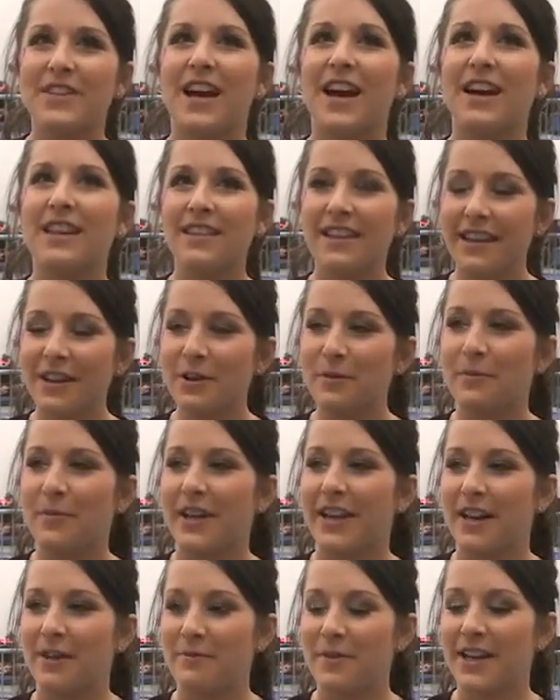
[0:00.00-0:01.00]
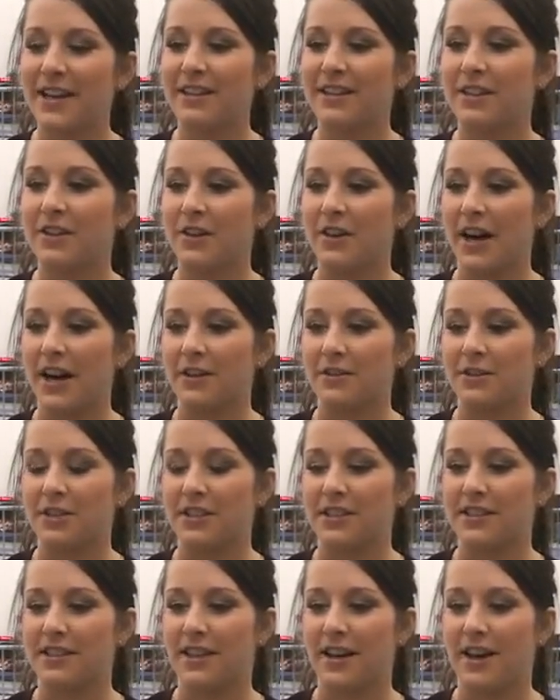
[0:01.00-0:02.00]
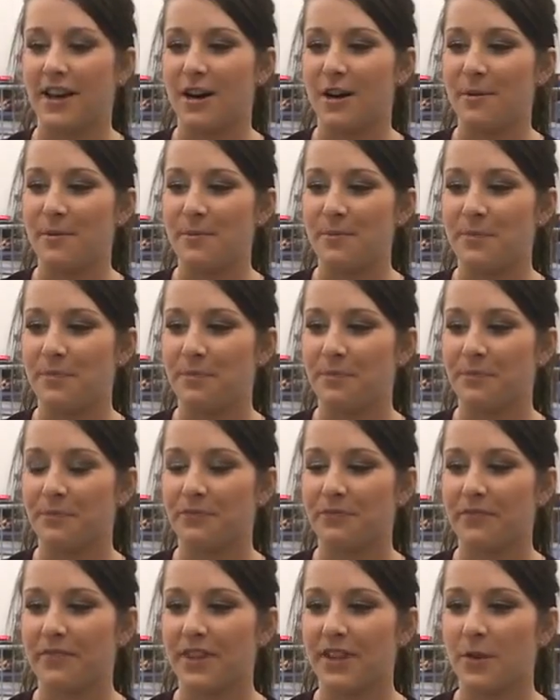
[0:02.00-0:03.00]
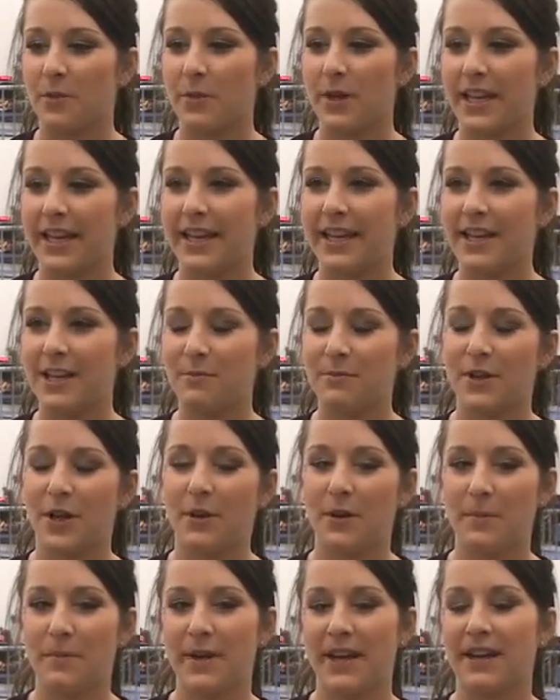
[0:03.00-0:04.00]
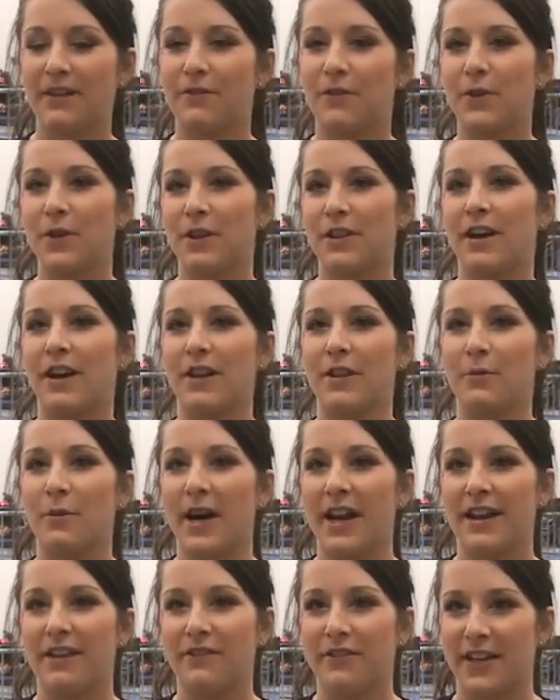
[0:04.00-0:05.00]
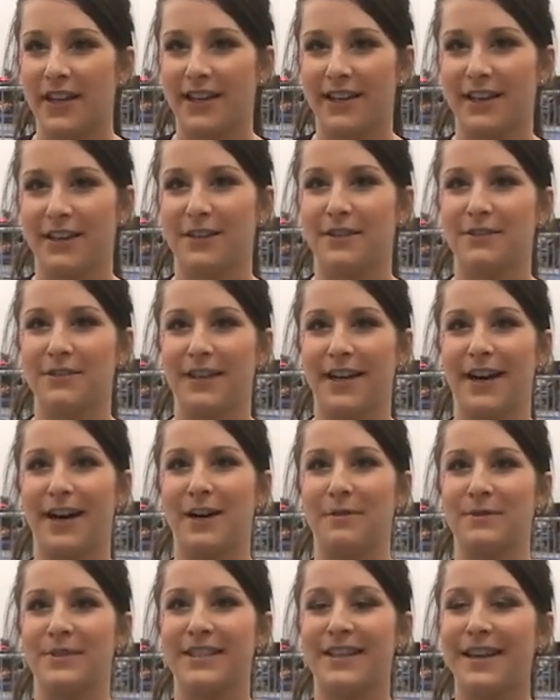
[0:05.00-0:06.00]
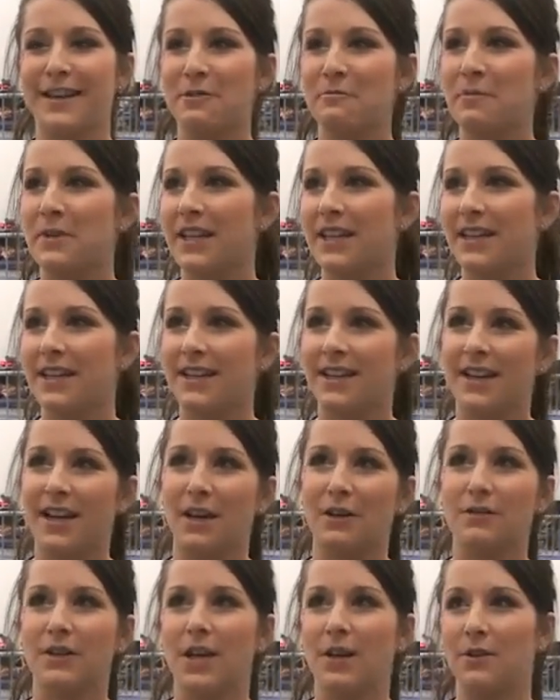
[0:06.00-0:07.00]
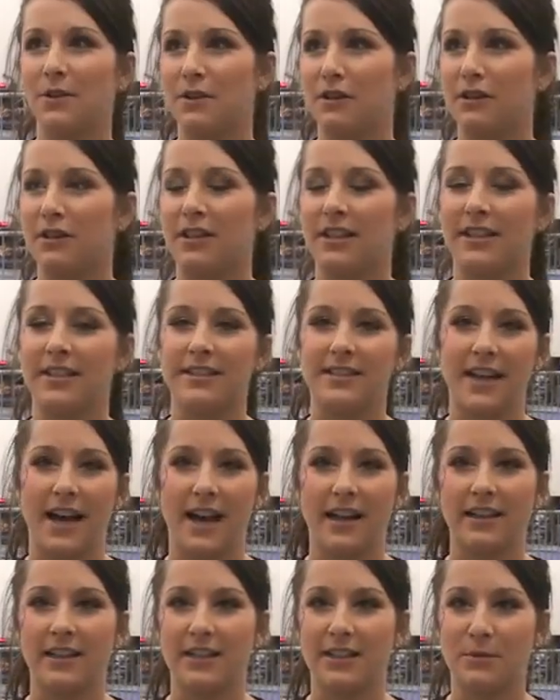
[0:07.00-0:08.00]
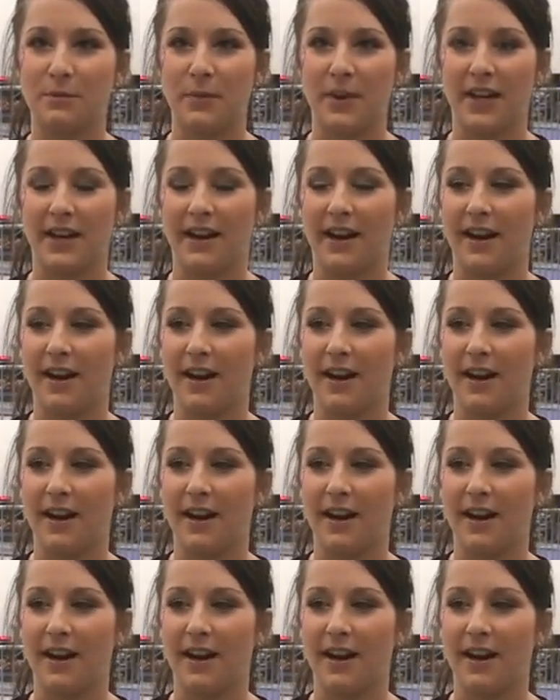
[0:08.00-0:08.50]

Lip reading: A little bit. I've made a little ground. Just we keep going back and forth on the wedding venue. It's going to be, local and in Dallas, but